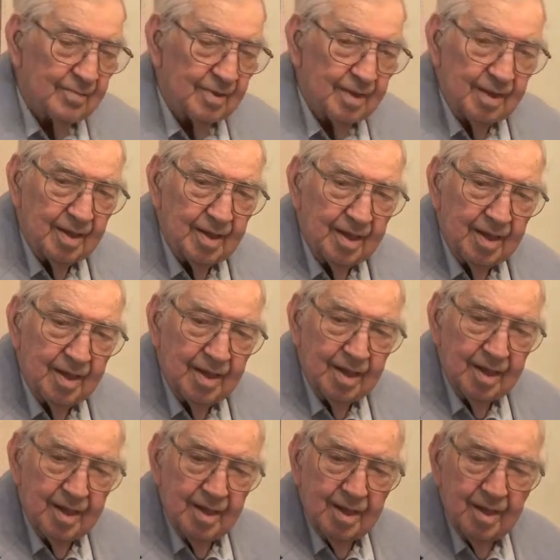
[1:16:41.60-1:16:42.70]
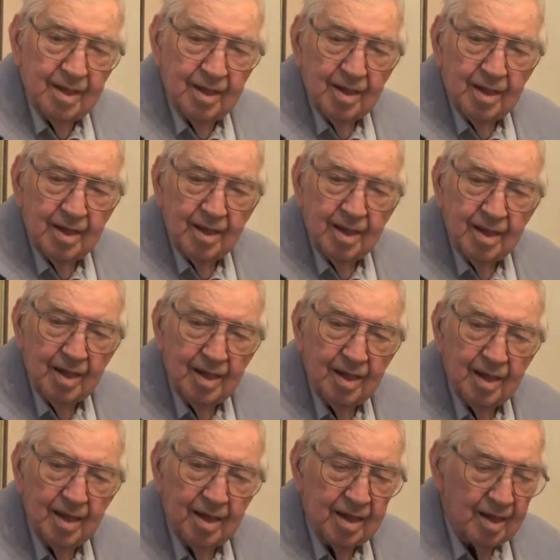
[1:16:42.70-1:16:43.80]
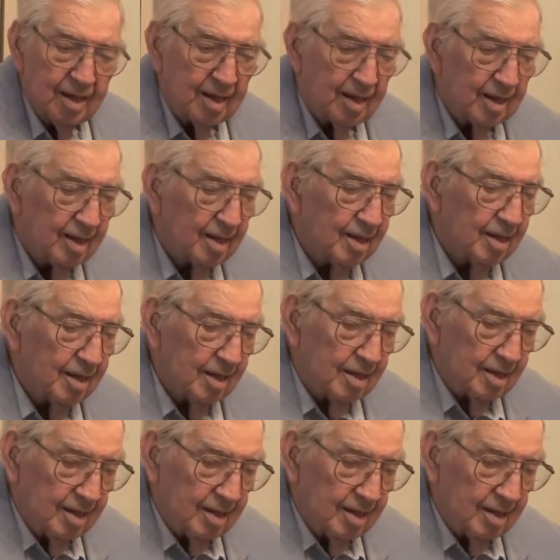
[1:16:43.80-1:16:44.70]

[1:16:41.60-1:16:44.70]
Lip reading: here's a picture of them in here.